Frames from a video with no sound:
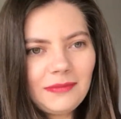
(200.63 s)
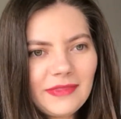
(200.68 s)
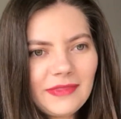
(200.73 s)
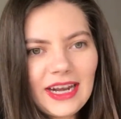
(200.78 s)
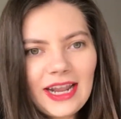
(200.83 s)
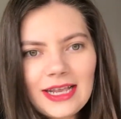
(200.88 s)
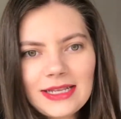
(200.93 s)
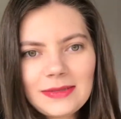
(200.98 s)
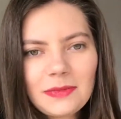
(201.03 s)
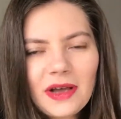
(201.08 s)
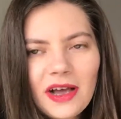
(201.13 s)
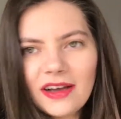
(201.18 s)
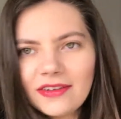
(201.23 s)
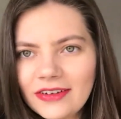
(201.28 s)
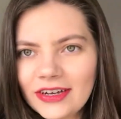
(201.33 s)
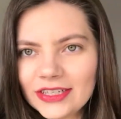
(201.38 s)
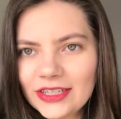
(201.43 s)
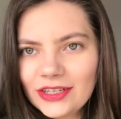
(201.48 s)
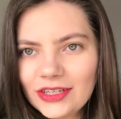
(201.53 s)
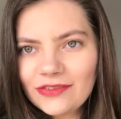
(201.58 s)
The last part
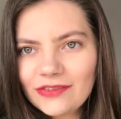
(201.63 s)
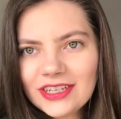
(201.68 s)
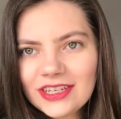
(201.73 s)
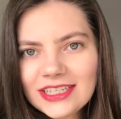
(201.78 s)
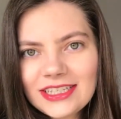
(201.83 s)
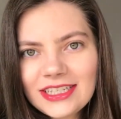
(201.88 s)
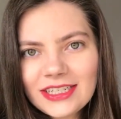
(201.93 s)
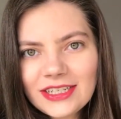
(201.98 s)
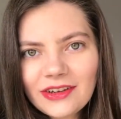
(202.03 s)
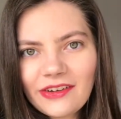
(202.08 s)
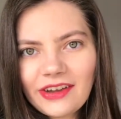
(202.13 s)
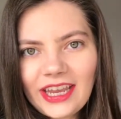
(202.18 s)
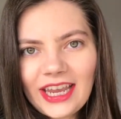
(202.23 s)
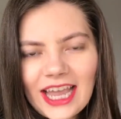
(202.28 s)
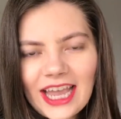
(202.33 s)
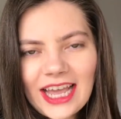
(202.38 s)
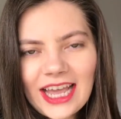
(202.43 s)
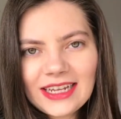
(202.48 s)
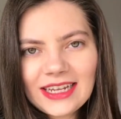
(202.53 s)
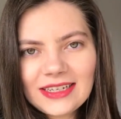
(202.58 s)
of our university degree,
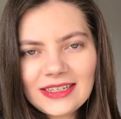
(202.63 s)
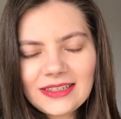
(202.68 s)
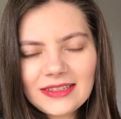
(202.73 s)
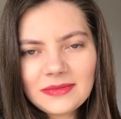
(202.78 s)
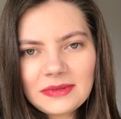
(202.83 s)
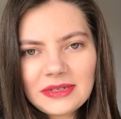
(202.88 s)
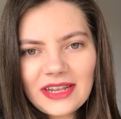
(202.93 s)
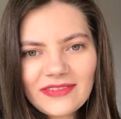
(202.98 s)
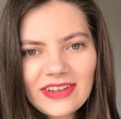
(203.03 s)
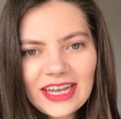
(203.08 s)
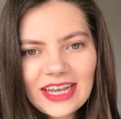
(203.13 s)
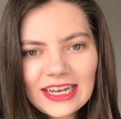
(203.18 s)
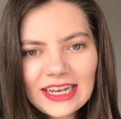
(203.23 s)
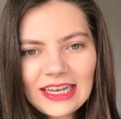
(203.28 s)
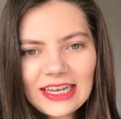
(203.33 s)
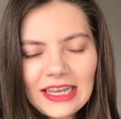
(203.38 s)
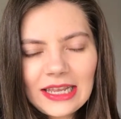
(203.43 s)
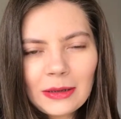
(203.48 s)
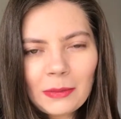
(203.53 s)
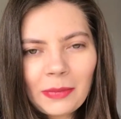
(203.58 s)
and we never had
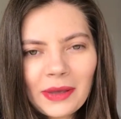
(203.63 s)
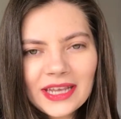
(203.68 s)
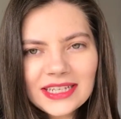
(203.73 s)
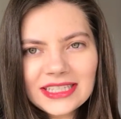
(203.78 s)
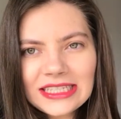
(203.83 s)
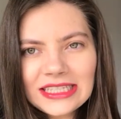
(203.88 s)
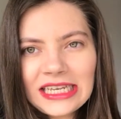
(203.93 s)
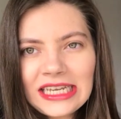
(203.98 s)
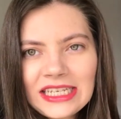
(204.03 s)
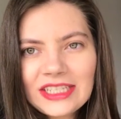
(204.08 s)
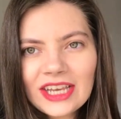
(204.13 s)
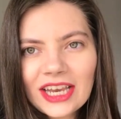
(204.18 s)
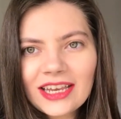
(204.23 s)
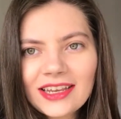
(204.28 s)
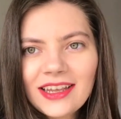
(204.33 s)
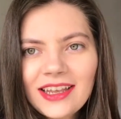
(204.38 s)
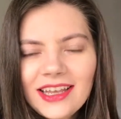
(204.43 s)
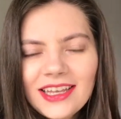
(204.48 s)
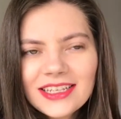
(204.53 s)
any in-person teaching,